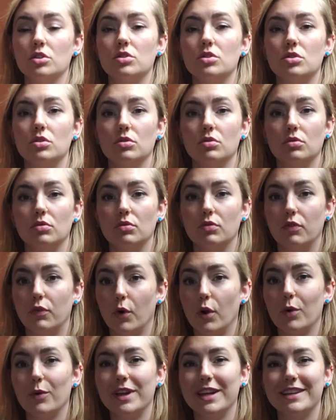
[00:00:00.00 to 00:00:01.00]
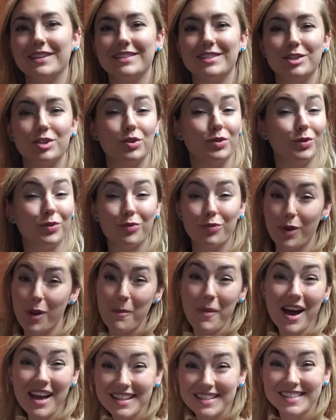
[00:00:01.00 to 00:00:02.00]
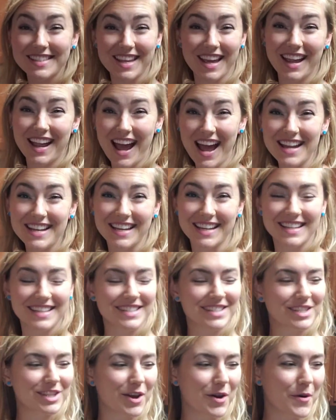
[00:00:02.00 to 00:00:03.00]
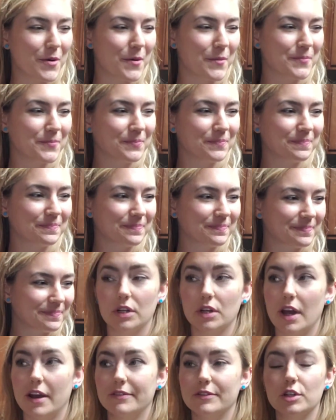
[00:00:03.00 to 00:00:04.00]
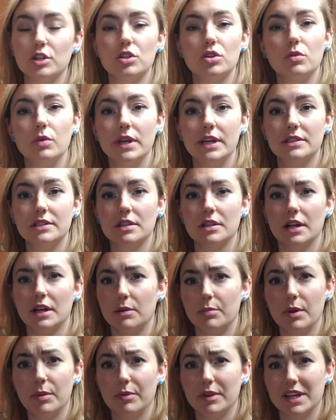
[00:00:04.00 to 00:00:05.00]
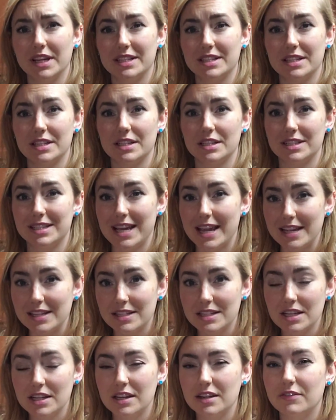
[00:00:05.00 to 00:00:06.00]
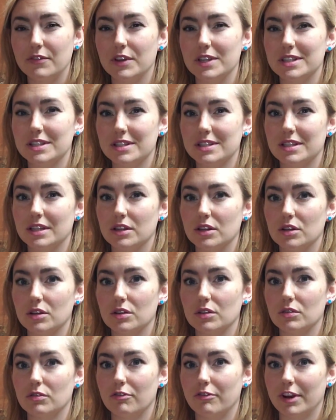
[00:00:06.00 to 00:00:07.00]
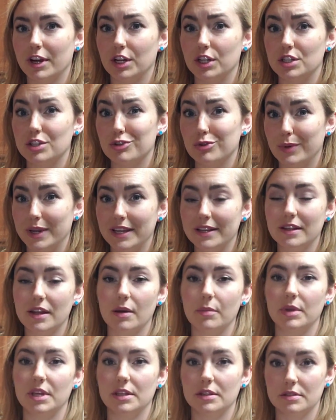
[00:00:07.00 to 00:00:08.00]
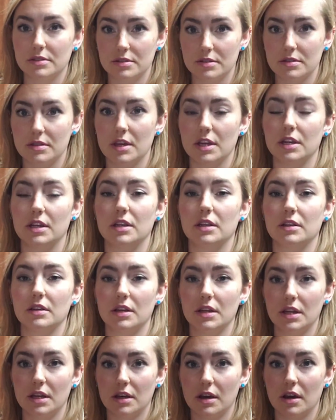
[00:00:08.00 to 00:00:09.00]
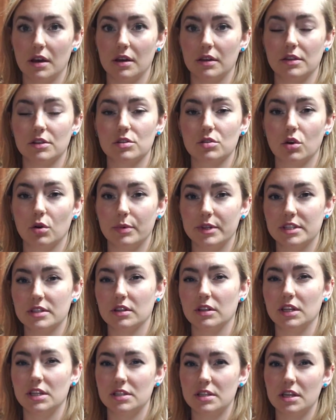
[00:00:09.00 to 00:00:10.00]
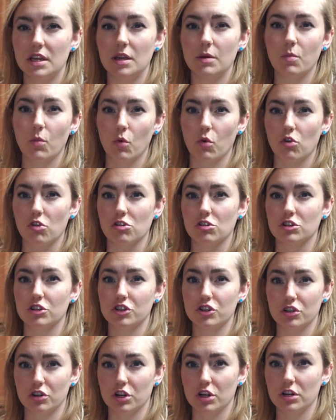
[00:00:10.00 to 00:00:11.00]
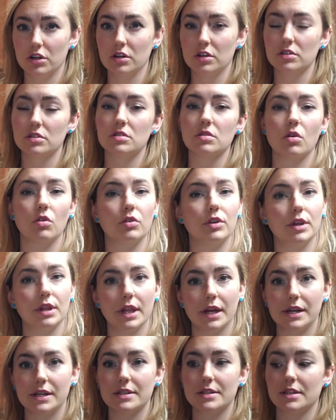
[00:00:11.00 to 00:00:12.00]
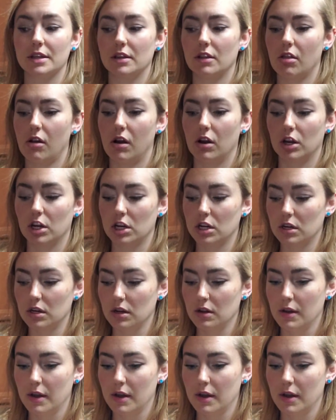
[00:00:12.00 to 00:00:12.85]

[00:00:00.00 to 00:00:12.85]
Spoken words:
To 4 weeks to 3 months, like I did. So after 2 weeks, a lot of people like to taste it. If it's still very sweet, that means the SCOBY still needs to eat more sugar, so you let it sit longer.